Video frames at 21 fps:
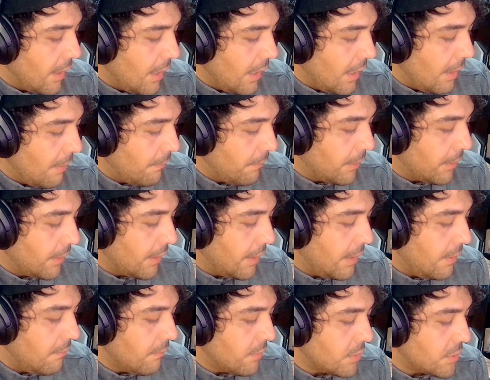and
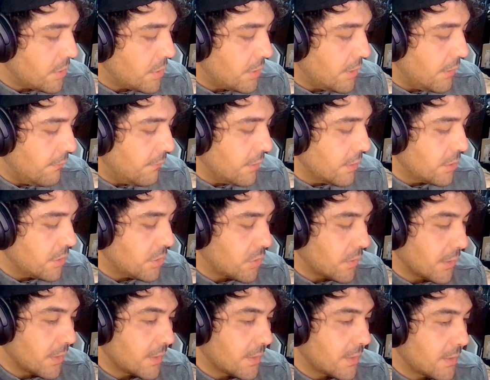play mischief
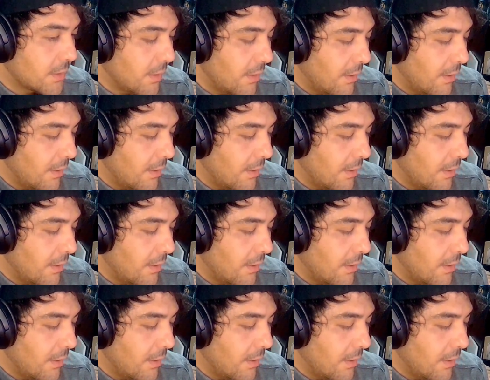tricks.